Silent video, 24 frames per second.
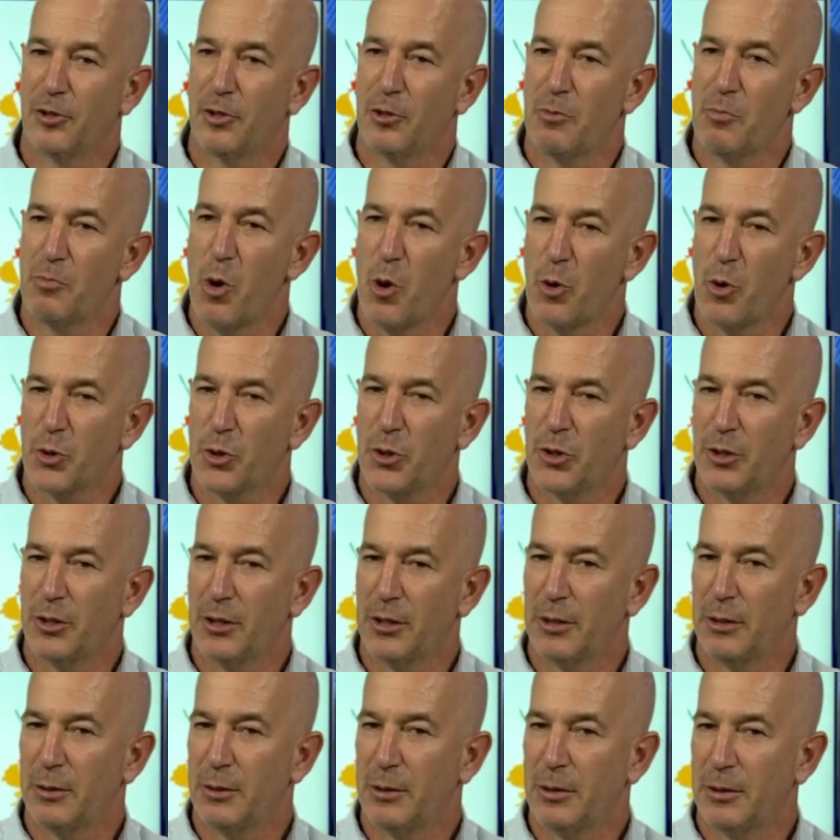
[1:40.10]

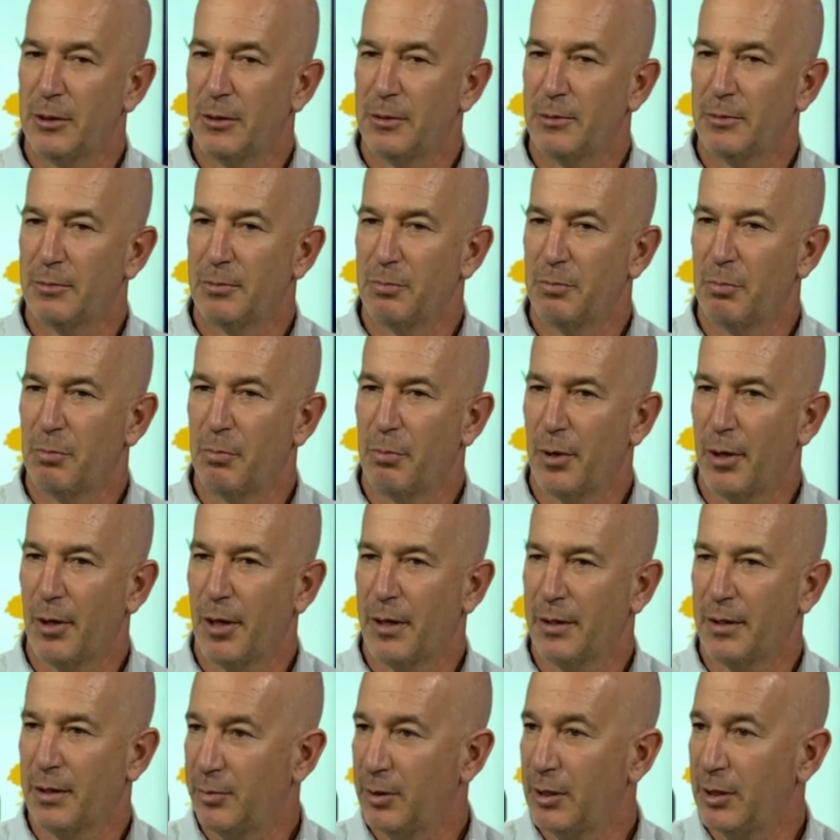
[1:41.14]
mostly by
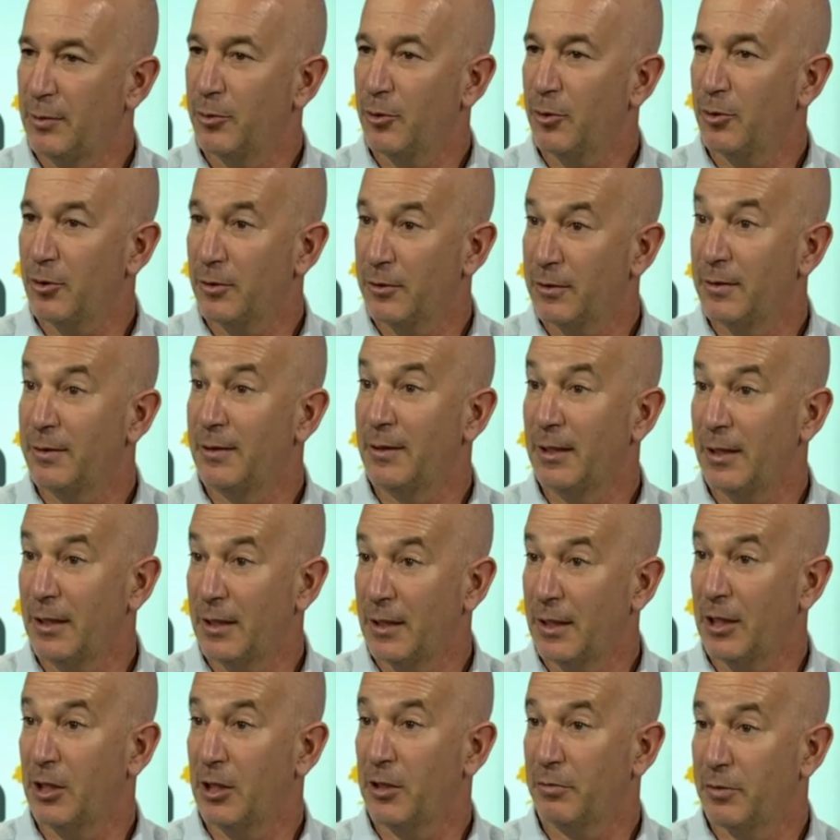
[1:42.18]
the people, the
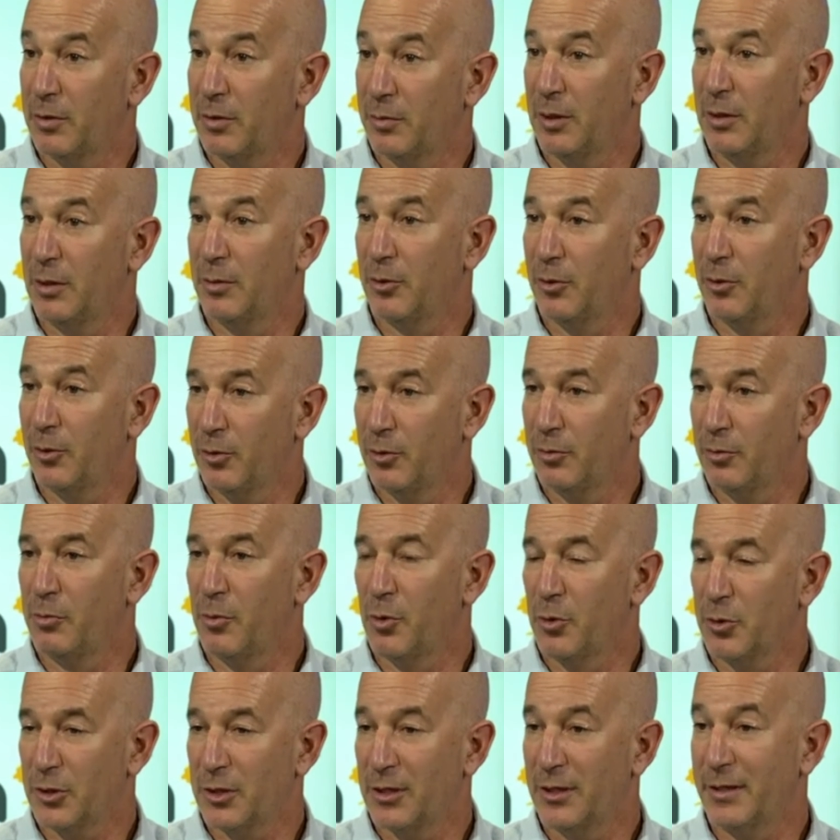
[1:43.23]
DNA of the people,
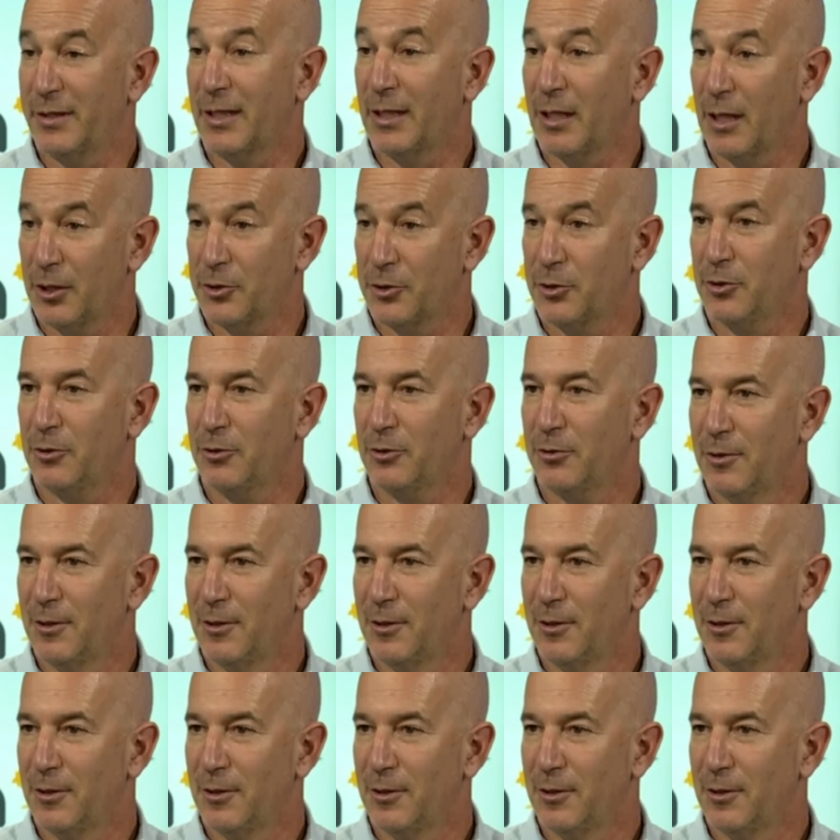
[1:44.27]
mostly the culture.